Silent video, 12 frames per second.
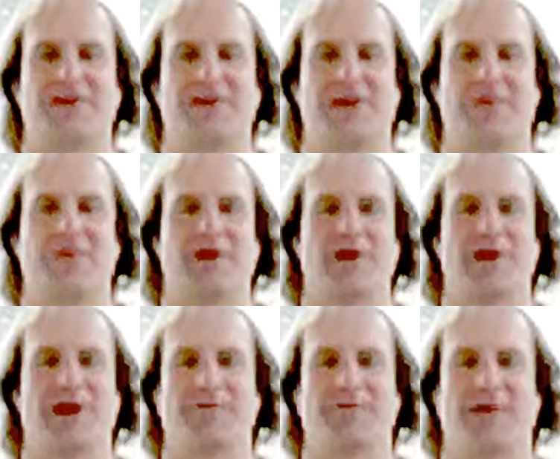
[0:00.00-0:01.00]
to that point.
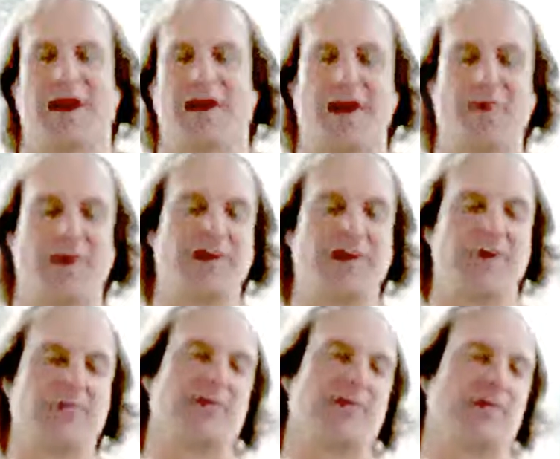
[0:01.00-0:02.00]
But I really
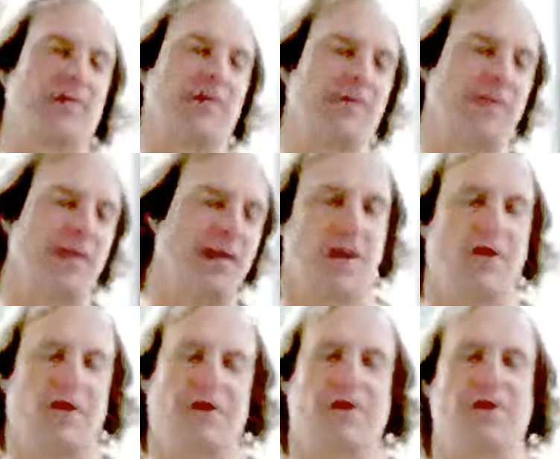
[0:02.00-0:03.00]
think most people
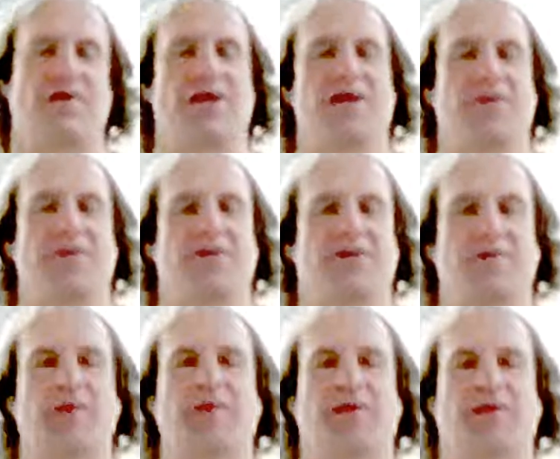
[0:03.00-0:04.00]
outgrow their nightmares
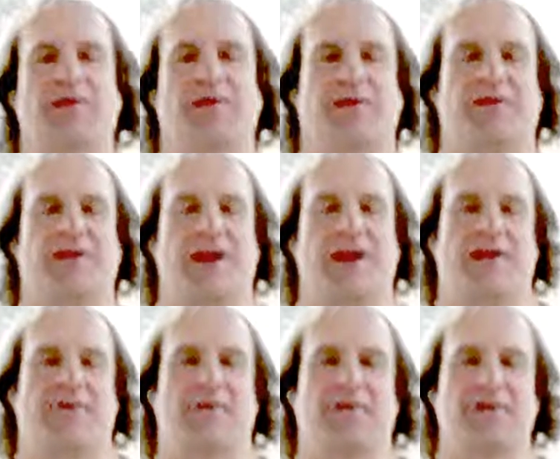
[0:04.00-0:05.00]
simply because they
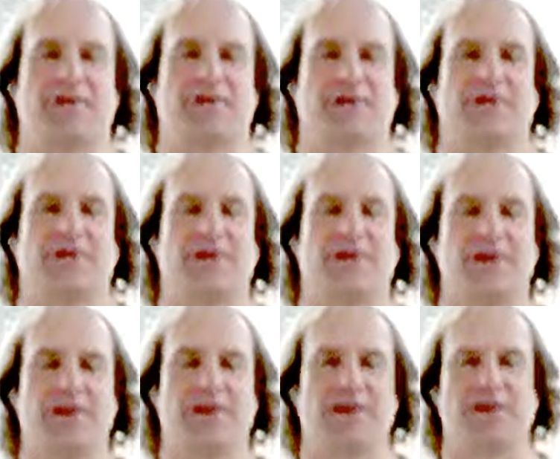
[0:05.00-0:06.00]
have been lucid to a
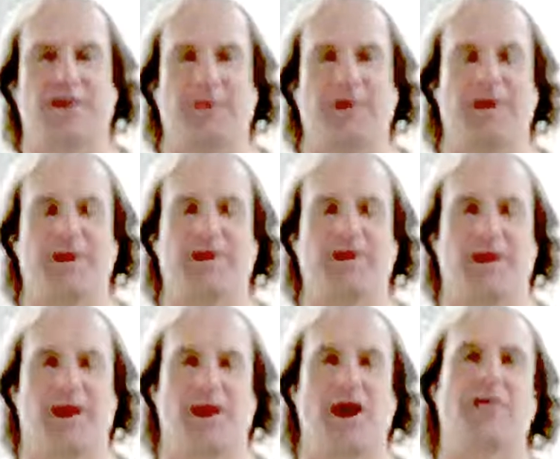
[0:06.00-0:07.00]
degree in their dreaming
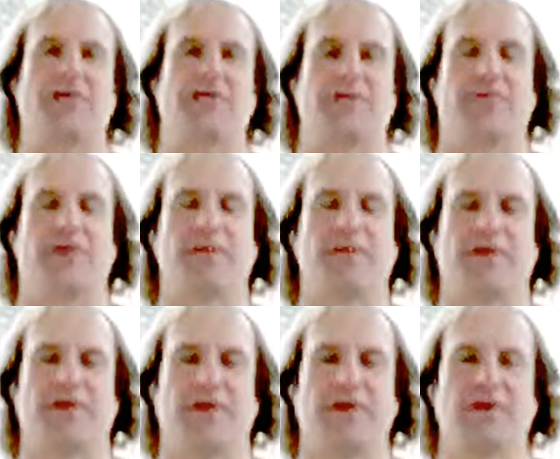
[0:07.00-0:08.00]
and offered some dream
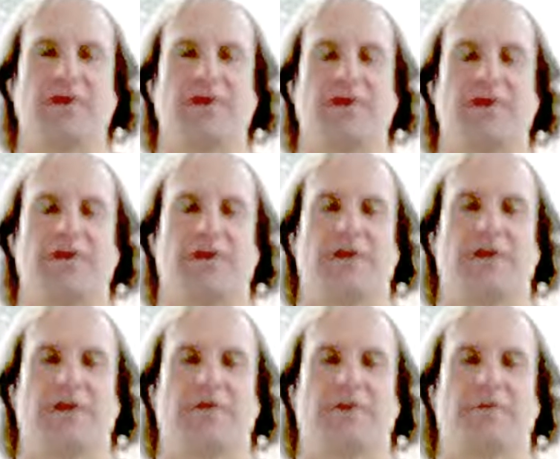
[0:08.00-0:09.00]
control.
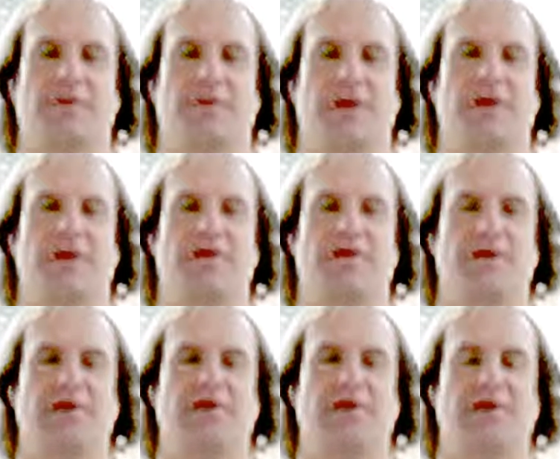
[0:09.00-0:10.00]
And
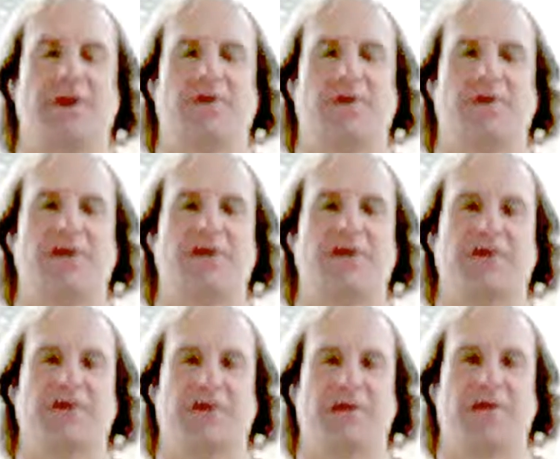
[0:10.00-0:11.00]
they're dreaming what
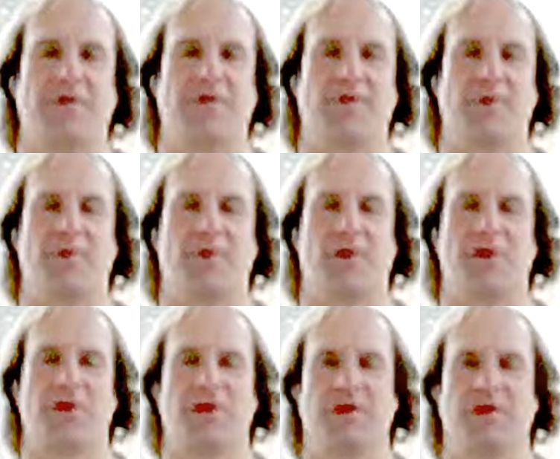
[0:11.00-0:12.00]
pleases them more
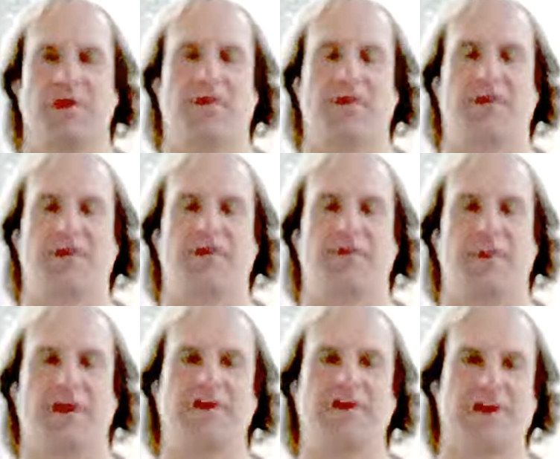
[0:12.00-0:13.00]
than having
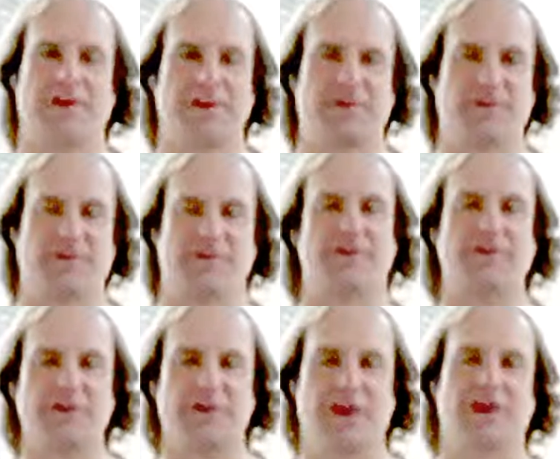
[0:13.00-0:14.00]
bad stuff
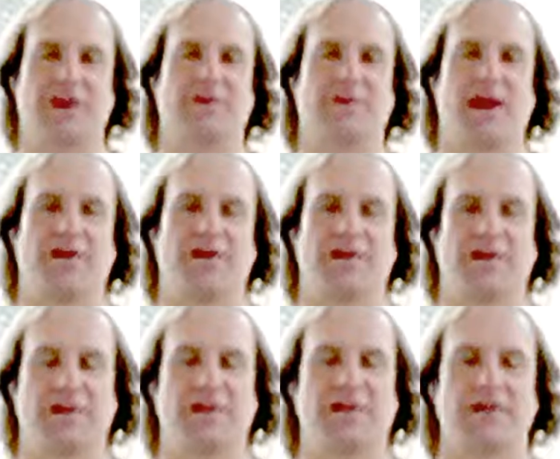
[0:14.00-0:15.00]
challenge them
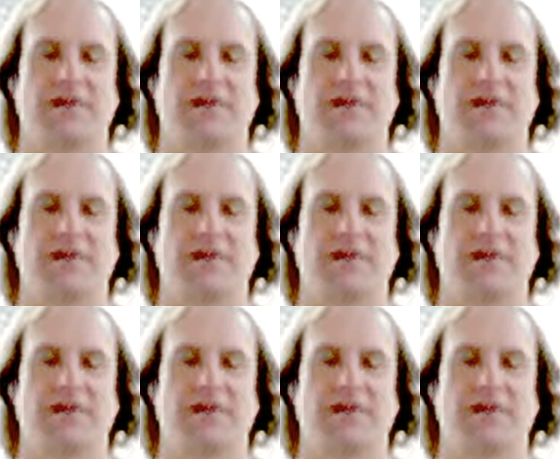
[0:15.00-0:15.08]
constantly.